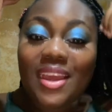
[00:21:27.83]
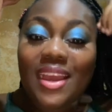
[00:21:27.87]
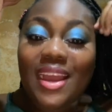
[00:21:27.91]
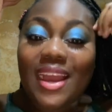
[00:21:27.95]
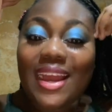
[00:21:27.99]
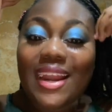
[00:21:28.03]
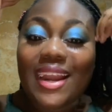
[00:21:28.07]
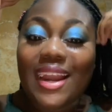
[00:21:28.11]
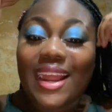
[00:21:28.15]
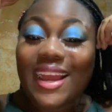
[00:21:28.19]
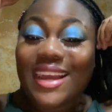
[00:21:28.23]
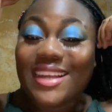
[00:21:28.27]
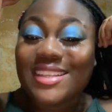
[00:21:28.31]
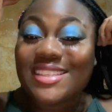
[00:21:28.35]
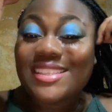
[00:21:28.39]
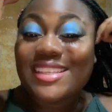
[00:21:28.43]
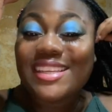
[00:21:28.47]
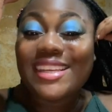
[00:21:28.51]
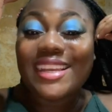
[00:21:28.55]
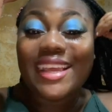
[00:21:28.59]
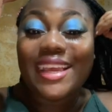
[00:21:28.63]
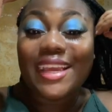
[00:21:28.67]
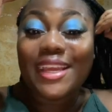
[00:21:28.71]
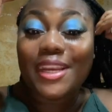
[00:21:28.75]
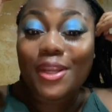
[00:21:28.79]
and I had to
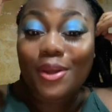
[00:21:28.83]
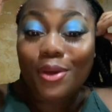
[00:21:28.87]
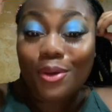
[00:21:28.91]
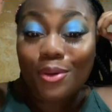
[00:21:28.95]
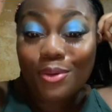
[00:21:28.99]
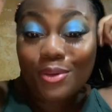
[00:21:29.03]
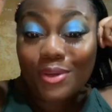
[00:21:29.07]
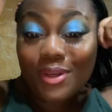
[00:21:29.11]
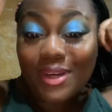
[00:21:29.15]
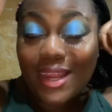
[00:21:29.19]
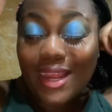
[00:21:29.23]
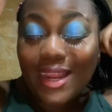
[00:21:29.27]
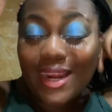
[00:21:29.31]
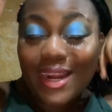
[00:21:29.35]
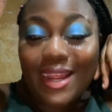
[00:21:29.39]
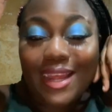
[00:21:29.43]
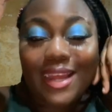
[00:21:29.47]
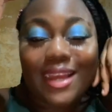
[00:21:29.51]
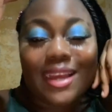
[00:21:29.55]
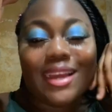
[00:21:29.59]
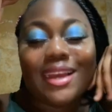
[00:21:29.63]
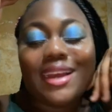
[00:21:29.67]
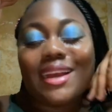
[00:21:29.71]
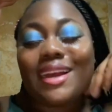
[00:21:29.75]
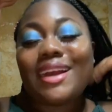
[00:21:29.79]
lay down and
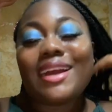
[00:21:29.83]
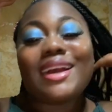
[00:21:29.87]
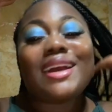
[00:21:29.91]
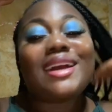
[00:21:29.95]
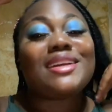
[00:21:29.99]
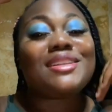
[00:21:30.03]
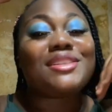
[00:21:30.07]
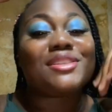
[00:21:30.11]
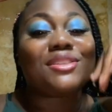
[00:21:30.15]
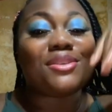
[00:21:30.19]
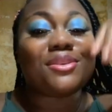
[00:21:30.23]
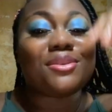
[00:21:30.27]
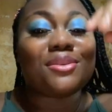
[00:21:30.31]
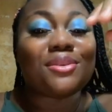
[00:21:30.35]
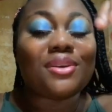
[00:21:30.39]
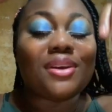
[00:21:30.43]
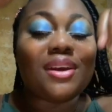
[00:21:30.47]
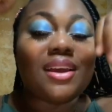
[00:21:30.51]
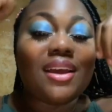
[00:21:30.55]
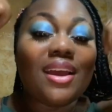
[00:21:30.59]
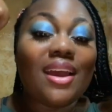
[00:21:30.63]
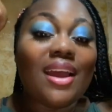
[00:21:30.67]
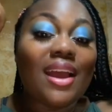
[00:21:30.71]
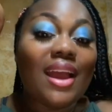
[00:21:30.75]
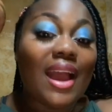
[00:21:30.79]
I had to
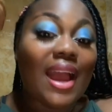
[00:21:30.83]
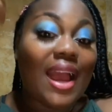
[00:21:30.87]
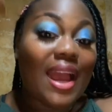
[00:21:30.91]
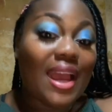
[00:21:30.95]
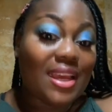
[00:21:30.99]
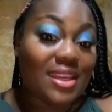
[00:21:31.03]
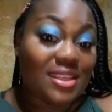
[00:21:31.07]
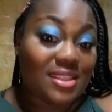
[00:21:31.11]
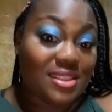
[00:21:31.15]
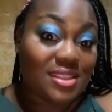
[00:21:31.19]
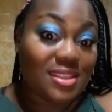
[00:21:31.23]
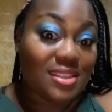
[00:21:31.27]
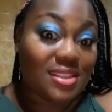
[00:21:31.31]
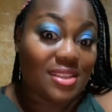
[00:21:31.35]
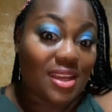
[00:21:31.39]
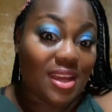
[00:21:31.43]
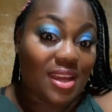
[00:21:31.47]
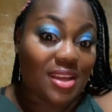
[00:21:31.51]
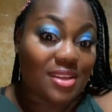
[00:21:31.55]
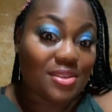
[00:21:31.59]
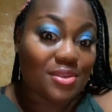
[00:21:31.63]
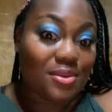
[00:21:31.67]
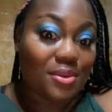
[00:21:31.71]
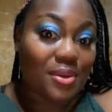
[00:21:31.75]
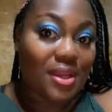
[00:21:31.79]
ice it
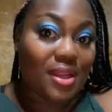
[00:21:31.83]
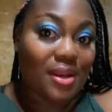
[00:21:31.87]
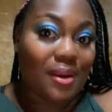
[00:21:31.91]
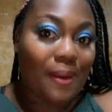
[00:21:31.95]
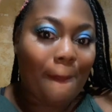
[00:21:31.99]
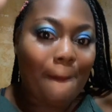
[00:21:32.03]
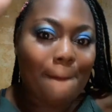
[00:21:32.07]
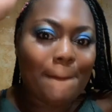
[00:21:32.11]
as well.